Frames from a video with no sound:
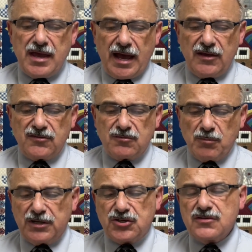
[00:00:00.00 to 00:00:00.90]
as
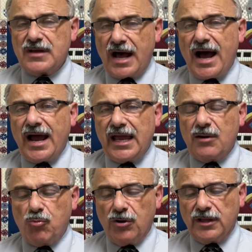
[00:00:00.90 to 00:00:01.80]
much as I am
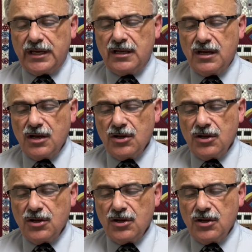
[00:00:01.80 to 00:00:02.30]
willing